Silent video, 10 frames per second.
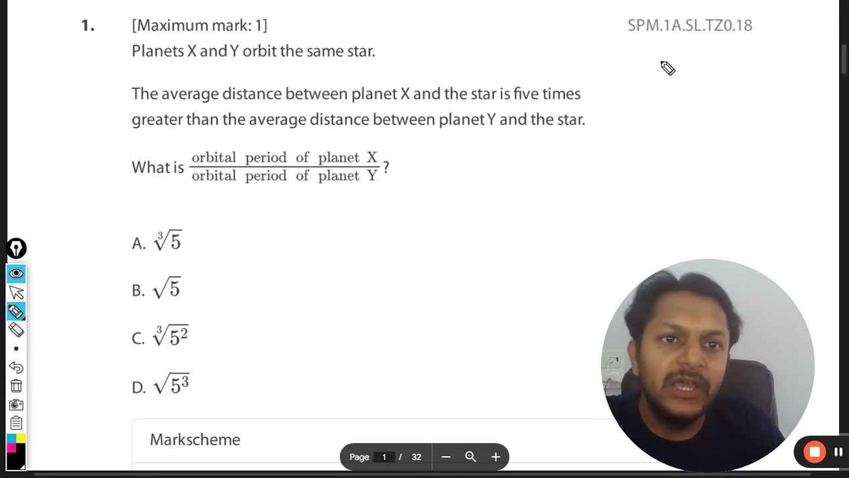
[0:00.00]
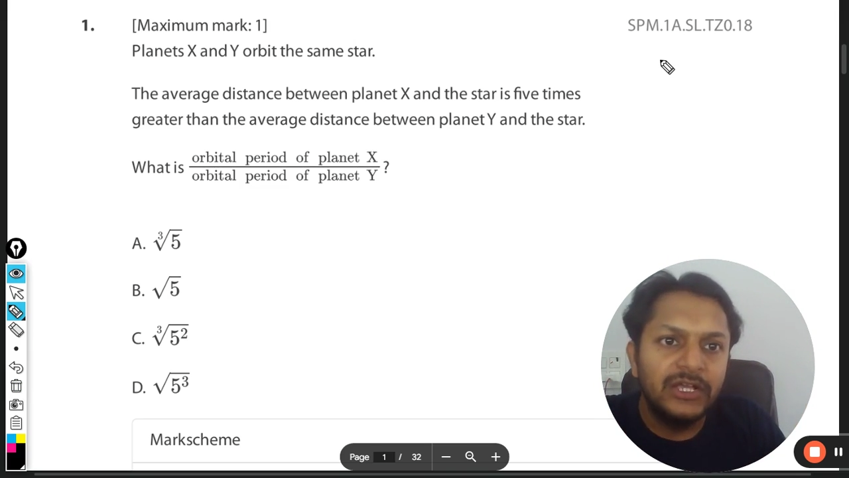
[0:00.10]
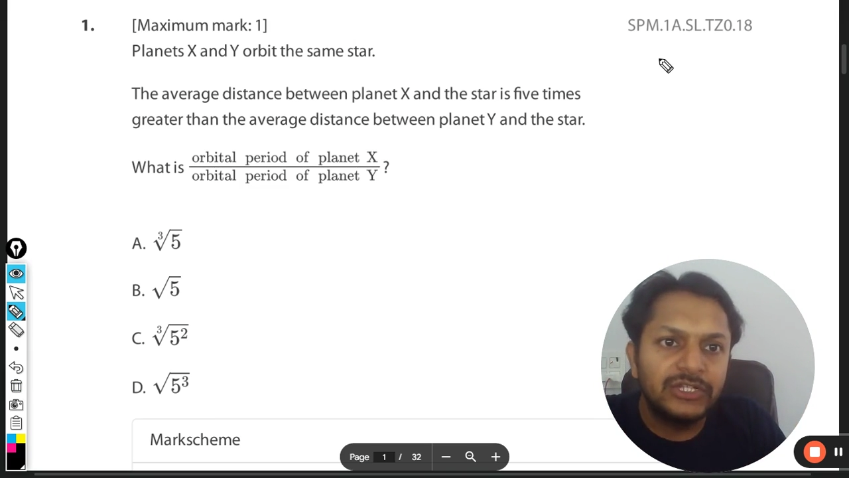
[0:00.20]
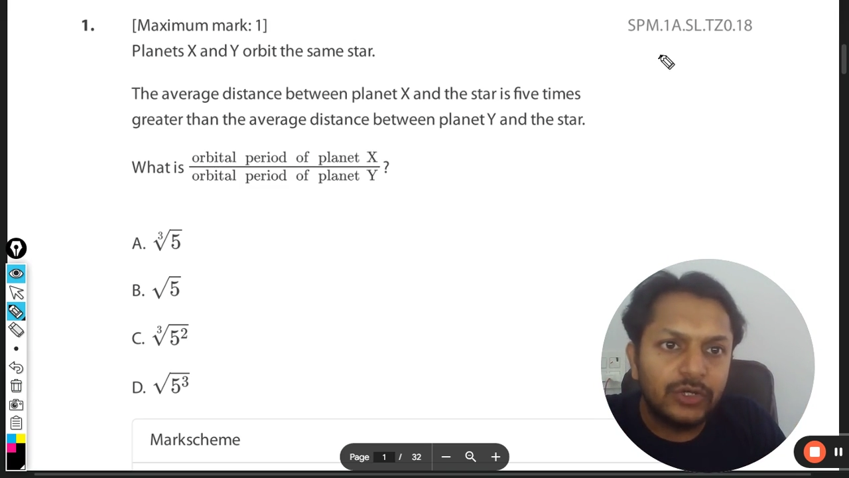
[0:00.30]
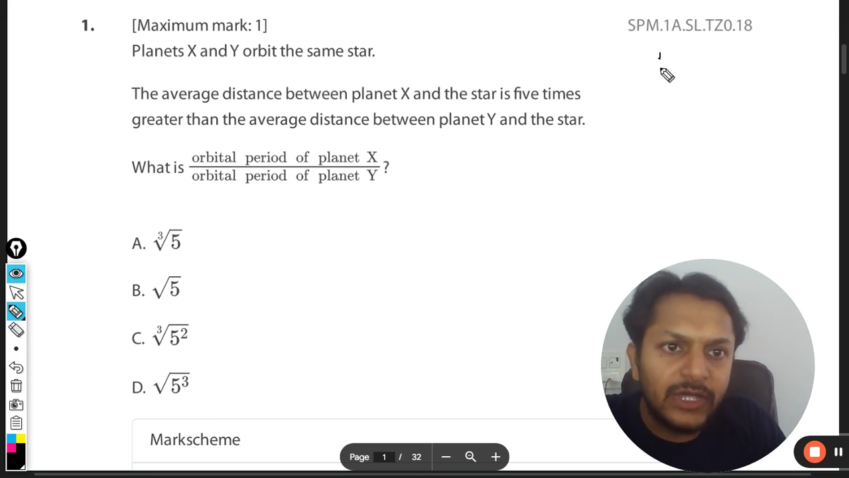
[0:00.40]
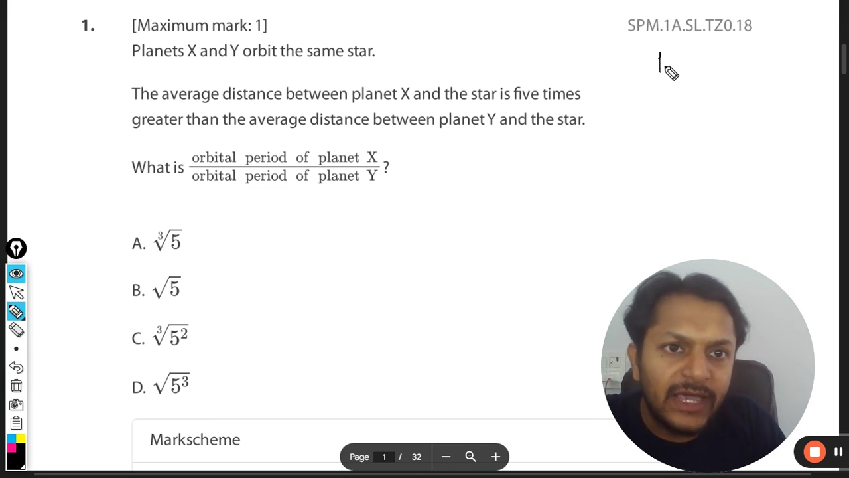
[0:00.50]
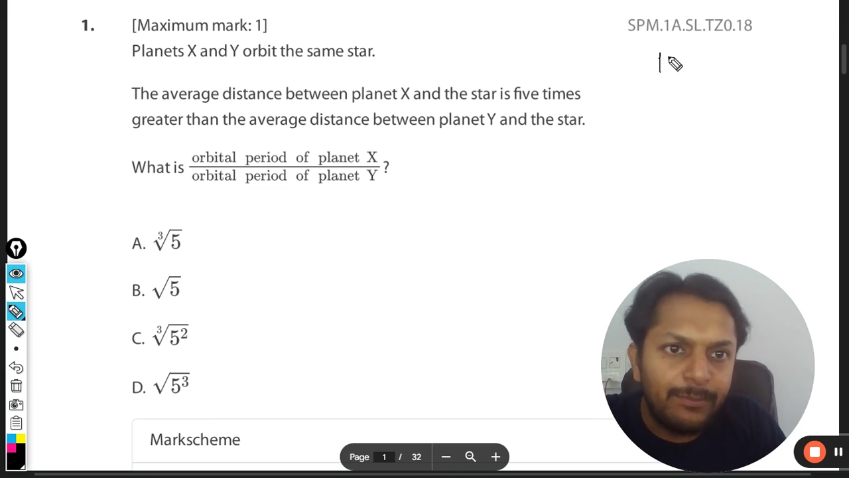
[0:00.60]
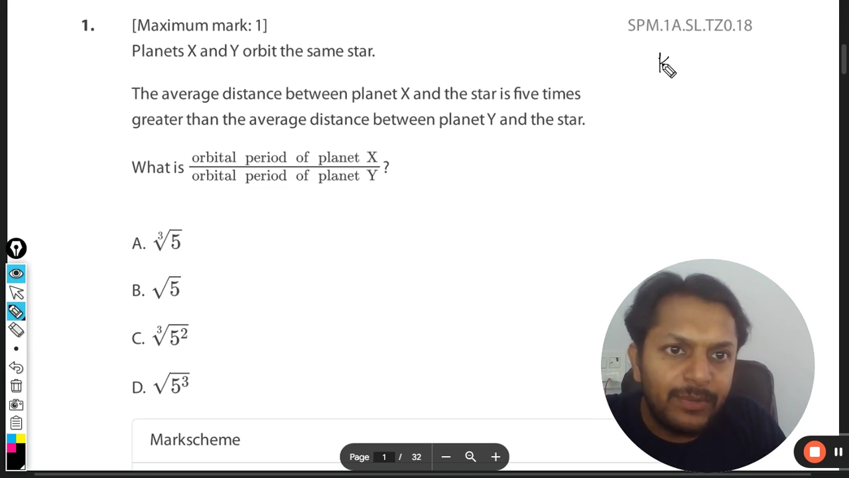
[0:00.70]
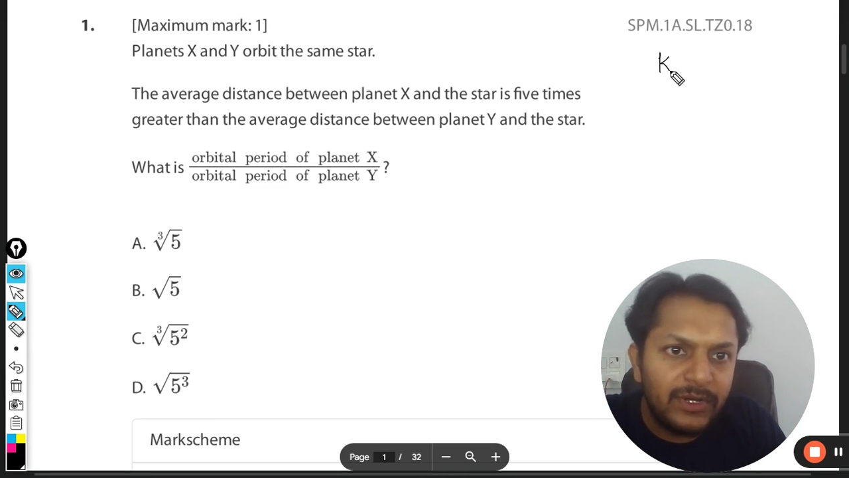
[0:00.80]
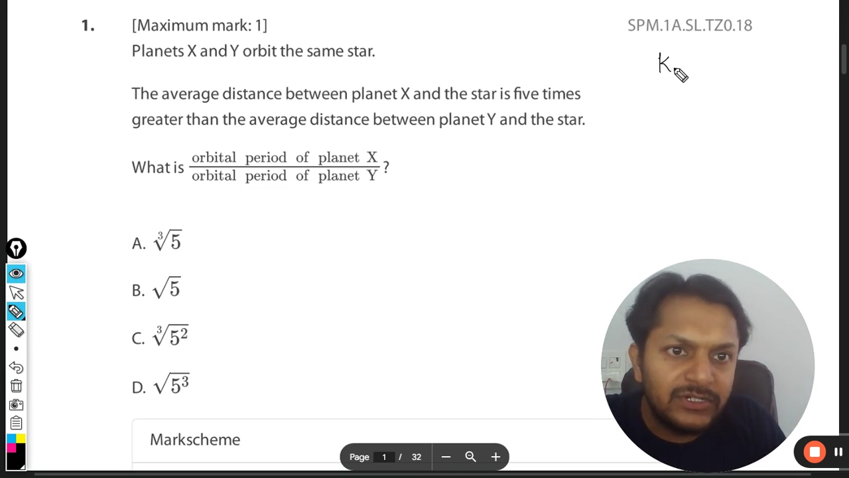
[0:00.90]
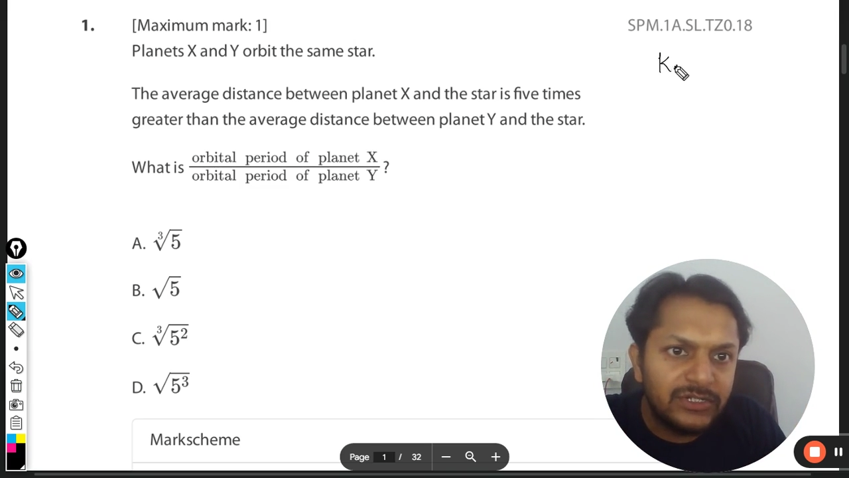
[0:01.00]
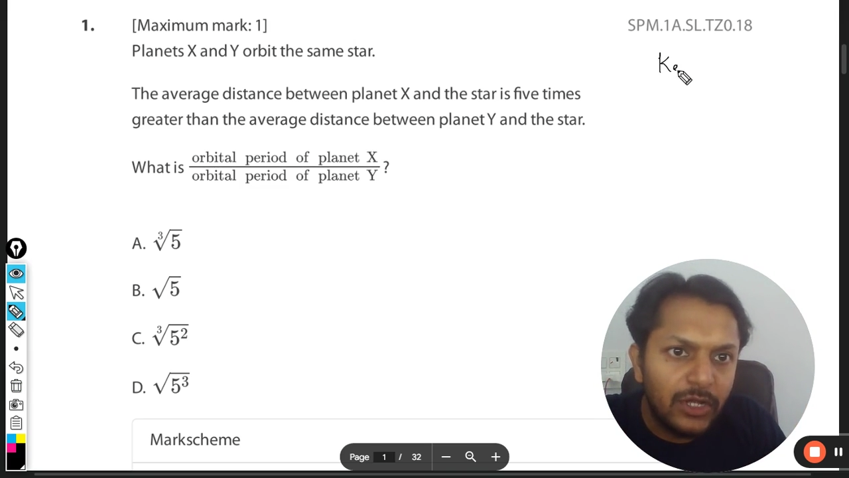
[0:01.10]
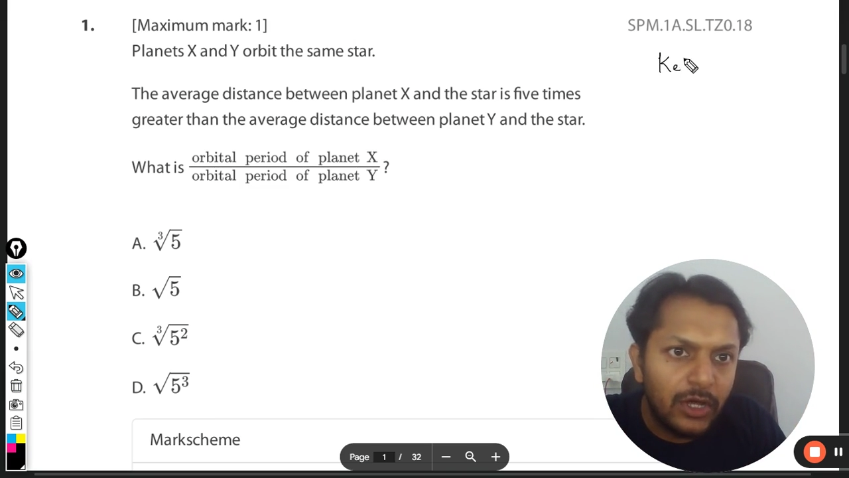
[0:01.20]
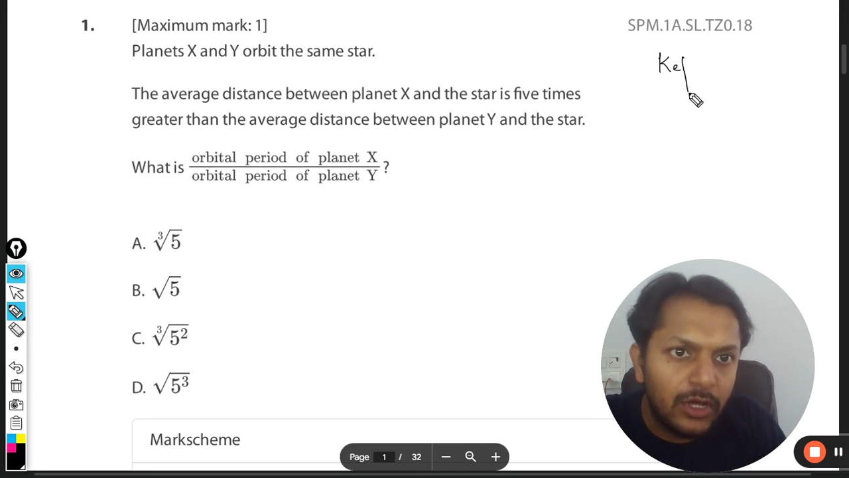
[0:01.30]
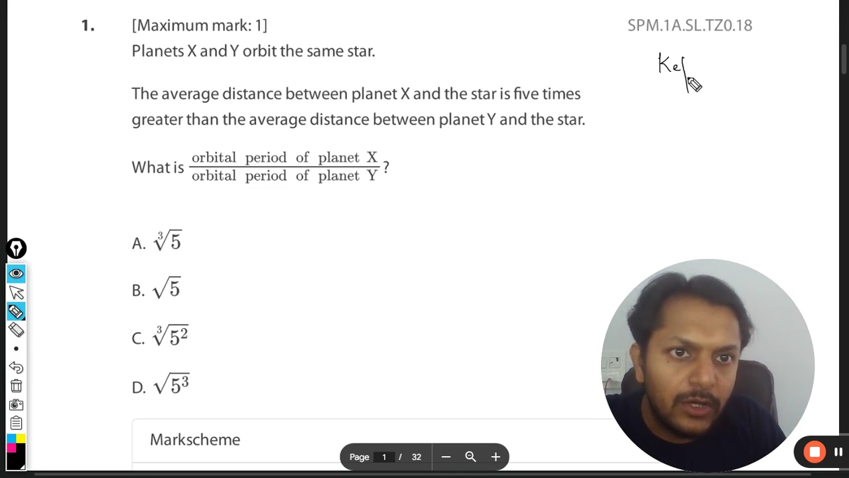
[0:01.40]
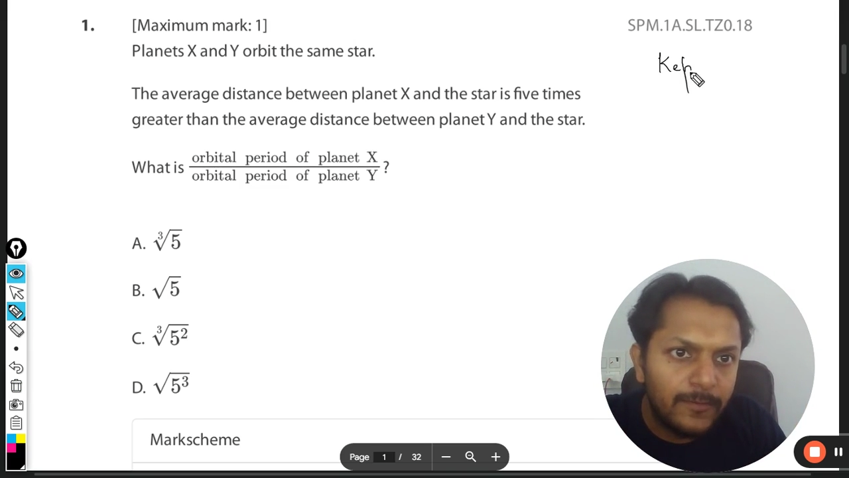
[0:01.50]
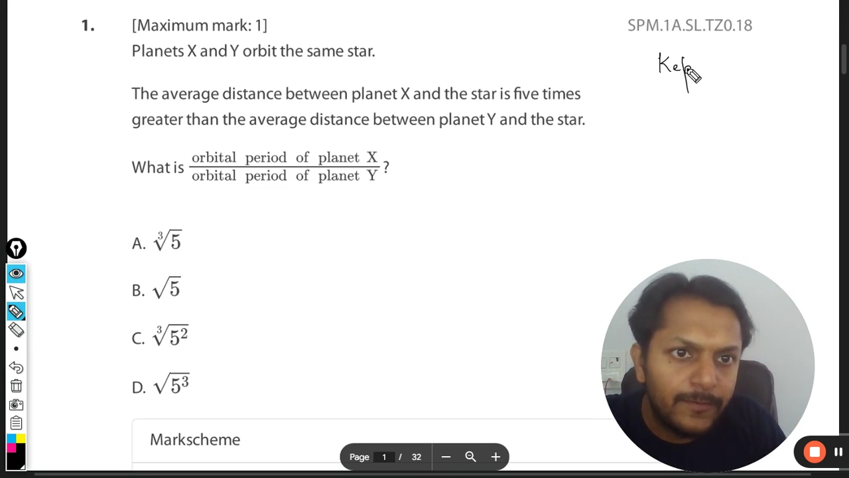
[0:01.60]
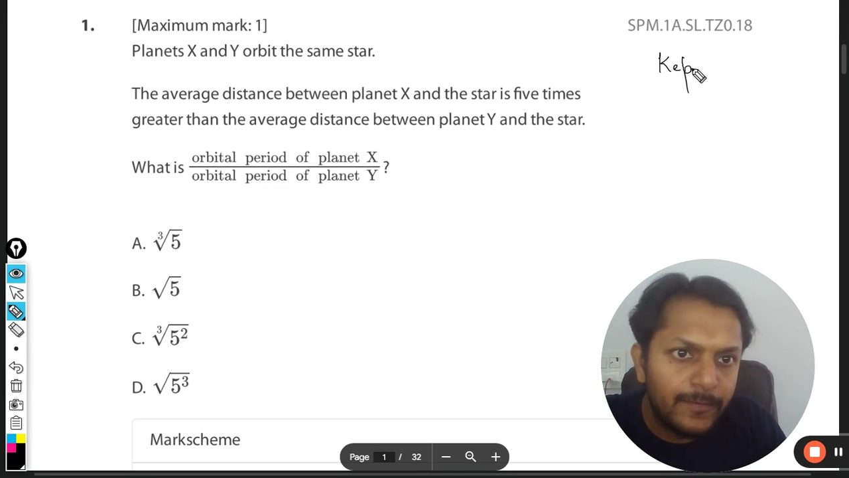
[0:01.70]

So Kepler's law